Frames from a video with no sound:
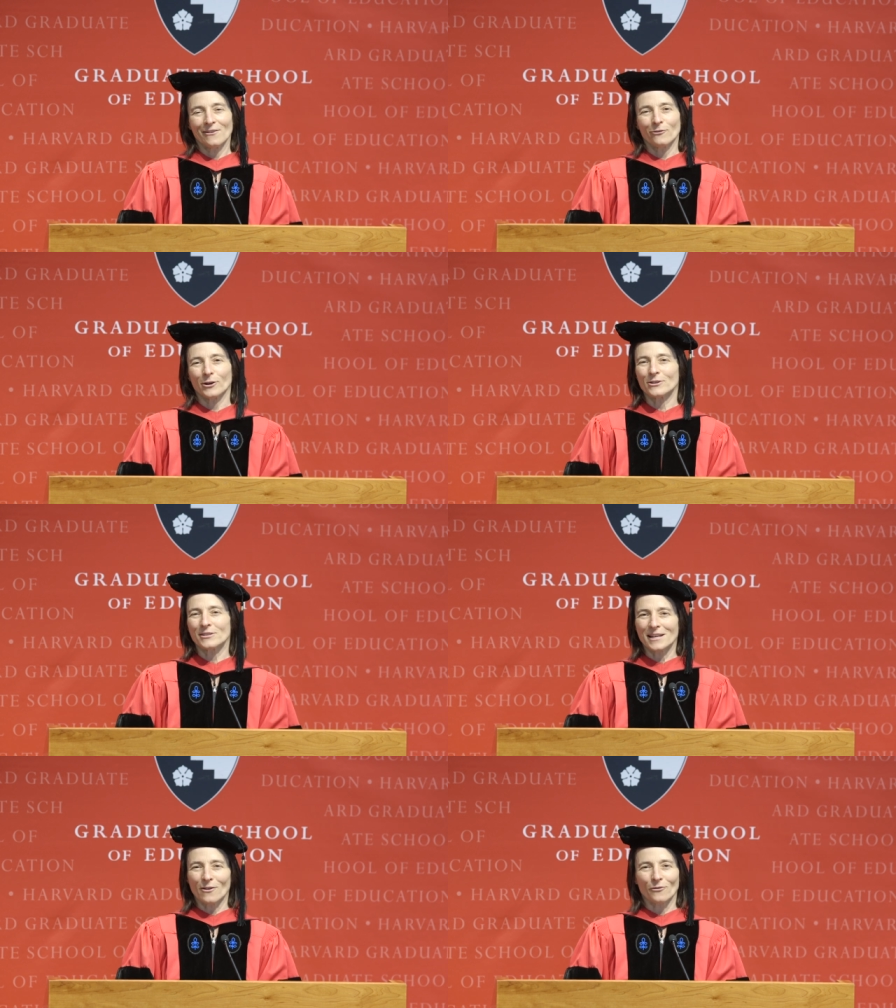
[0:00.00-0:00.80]
for
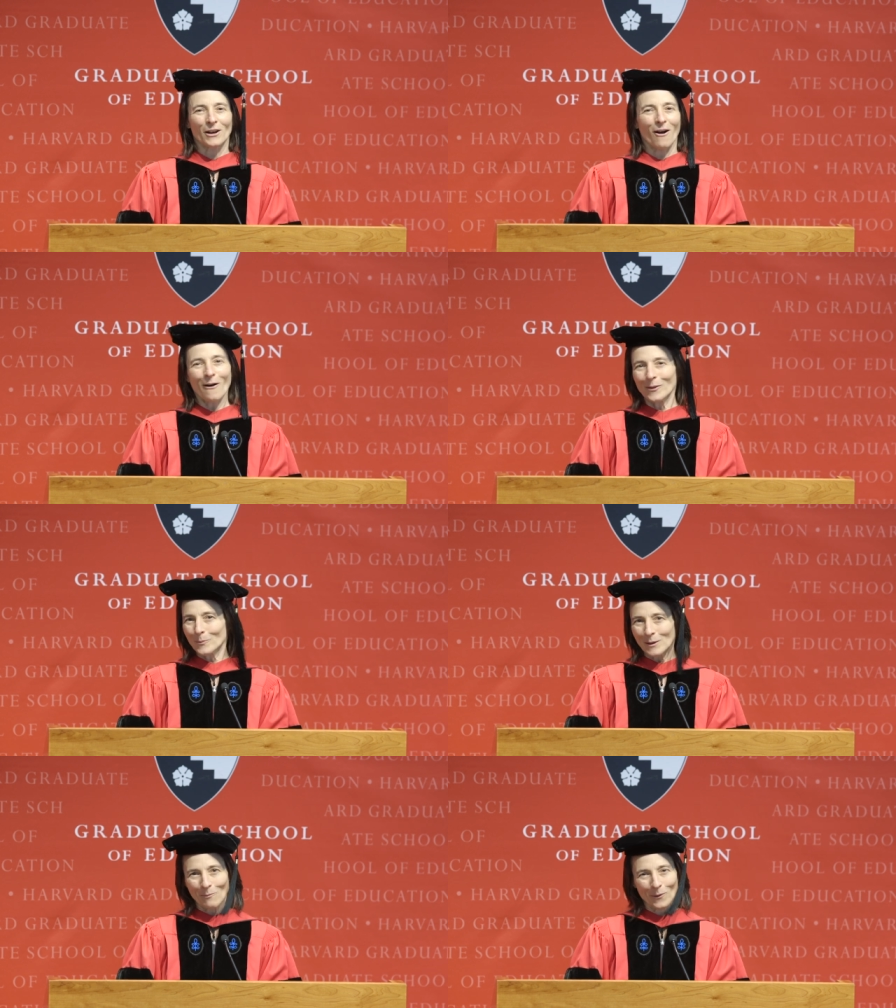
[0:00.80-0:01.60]
yourself and all the
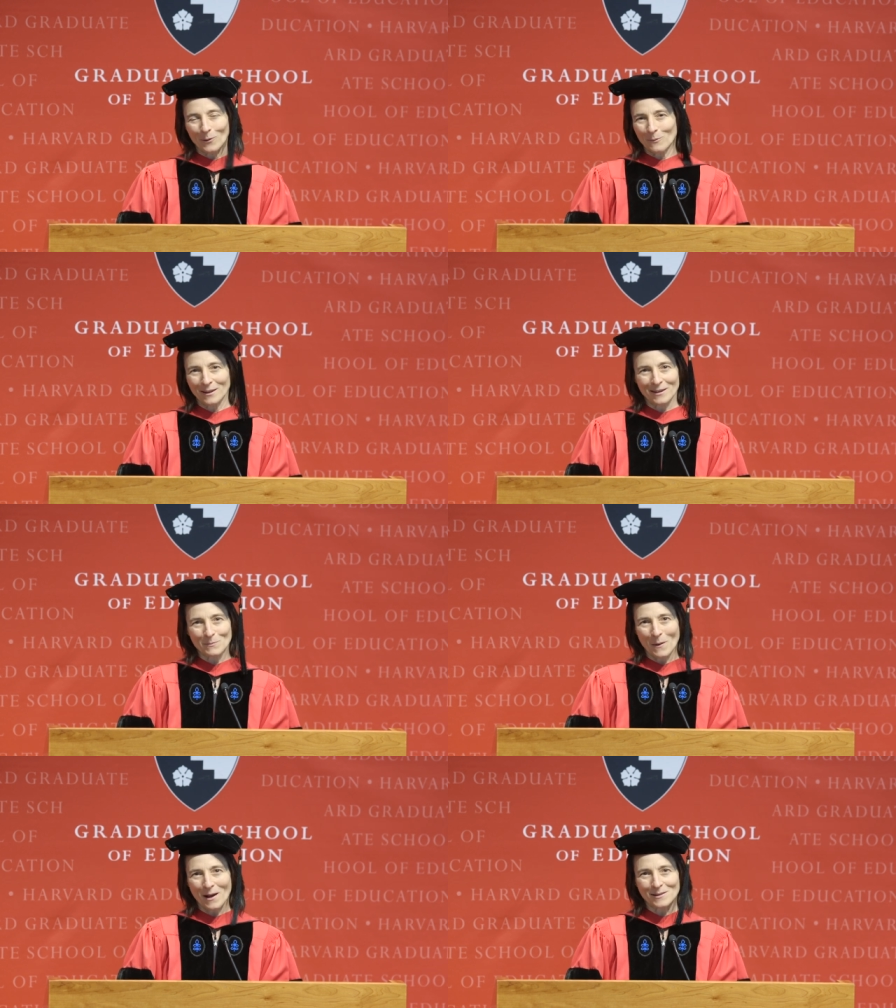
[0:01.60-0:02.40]
people who made this
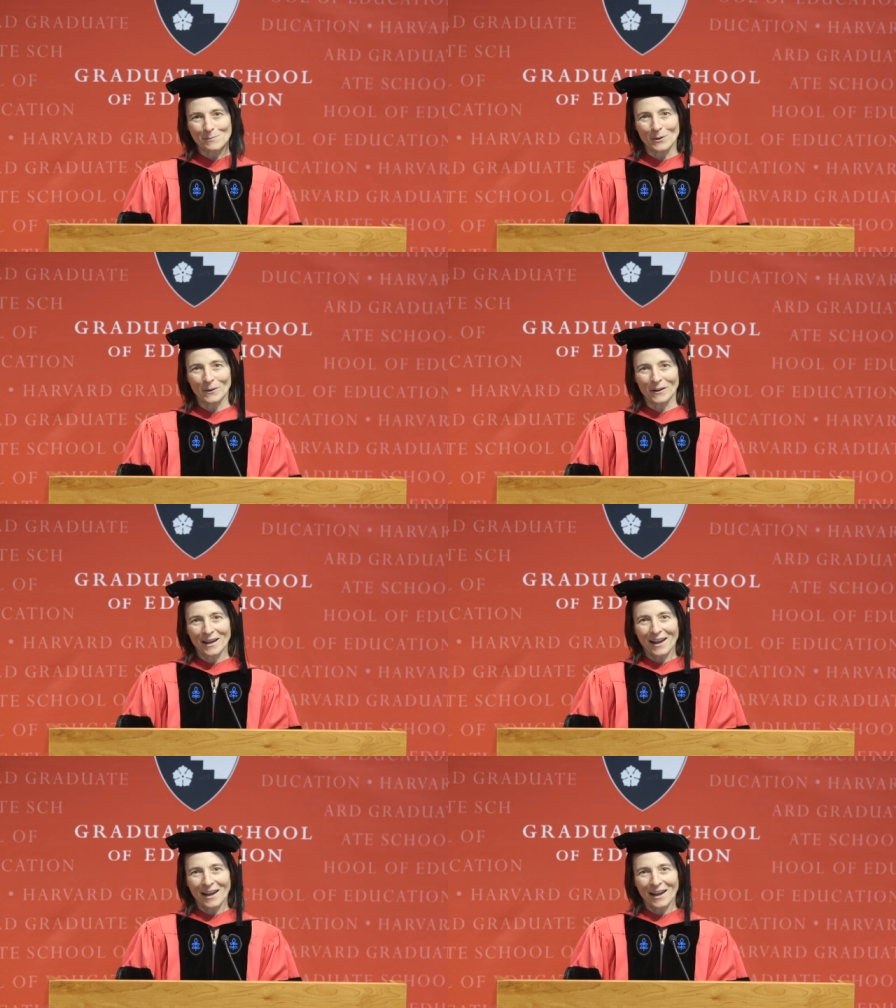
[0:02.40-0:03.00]
possible,